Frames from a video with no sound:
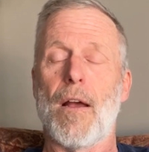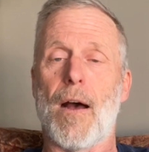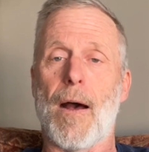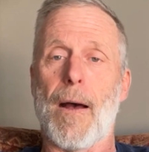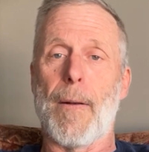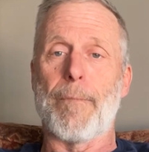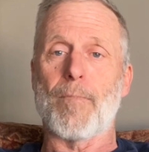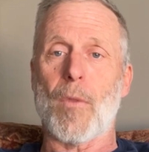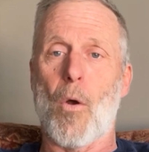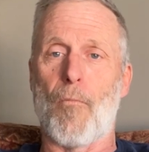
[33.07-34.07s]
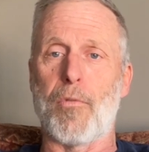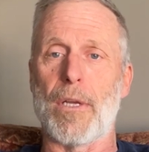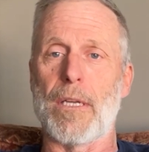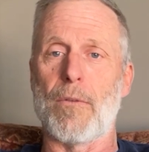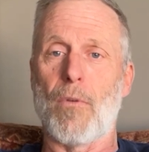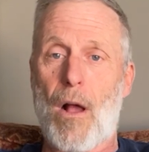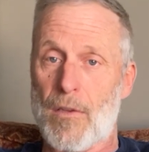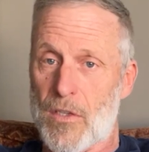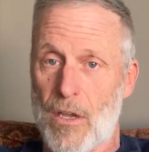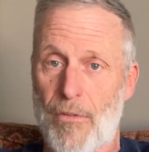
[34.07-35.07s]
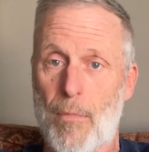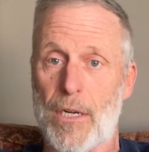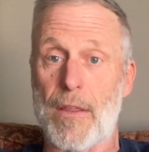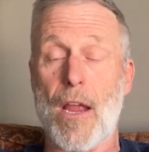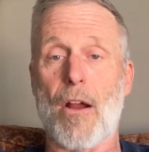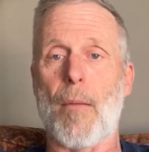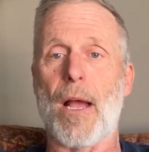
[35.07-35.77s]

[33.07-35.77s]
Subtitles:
Hopefully I'll see everybody there.